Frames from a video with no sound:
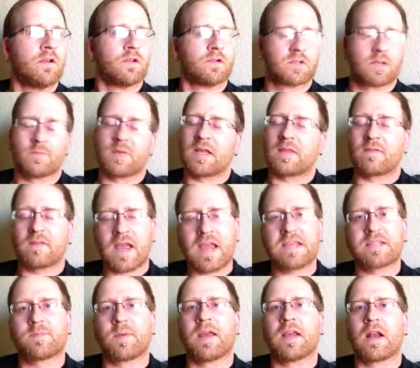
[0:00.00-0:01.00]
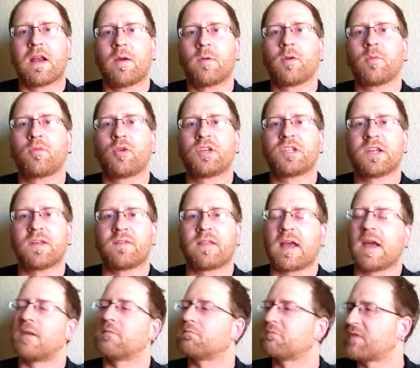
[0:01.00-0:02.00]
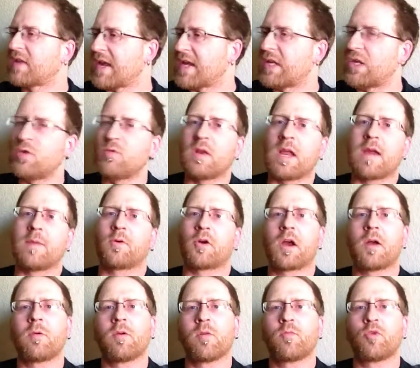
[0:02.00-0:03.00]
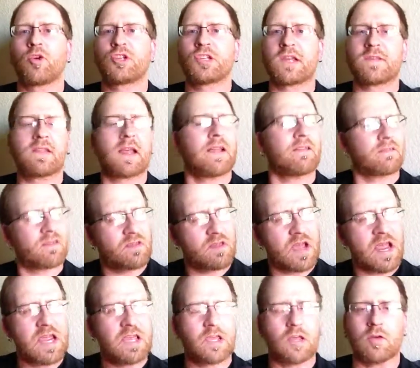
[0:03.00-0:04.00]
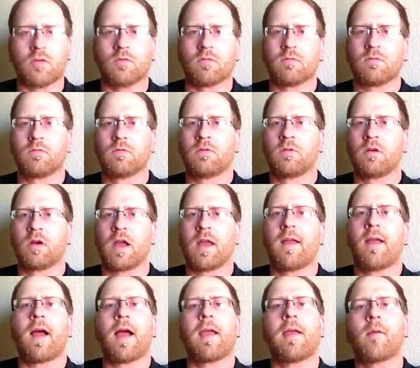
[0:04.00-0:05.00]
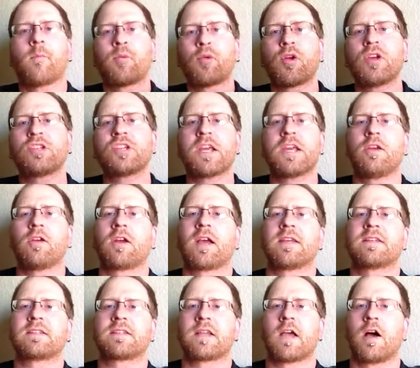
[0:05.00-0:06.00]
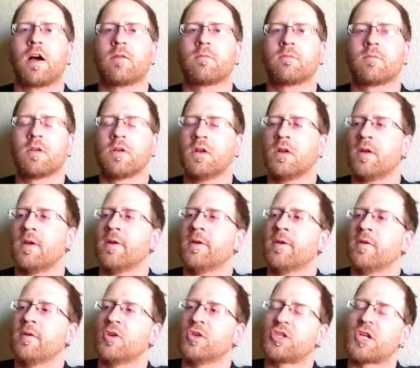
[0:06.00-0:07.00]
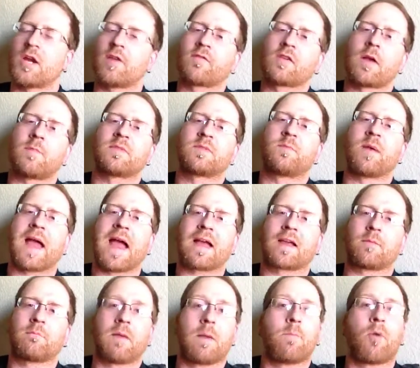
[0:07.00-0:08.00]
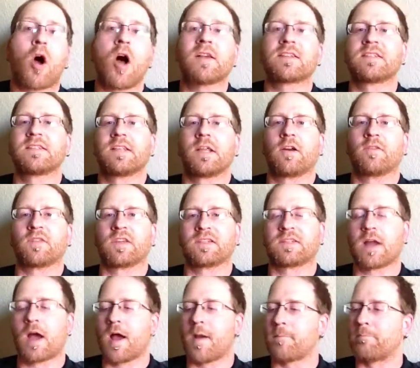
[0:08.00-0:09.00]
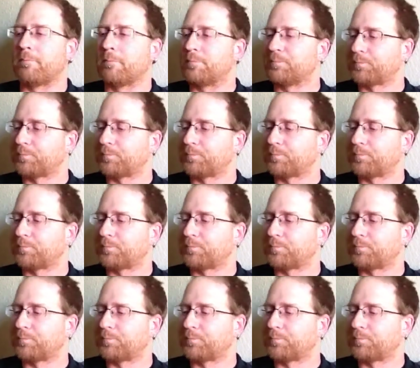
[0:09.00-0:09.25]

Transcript: So I'm like, thanks, man. I really appreciate that. Thank you, neighbor. I really appreciate that. Thank you. I appreciate you guys' help. Sheriff comes back. My boss is there at this time.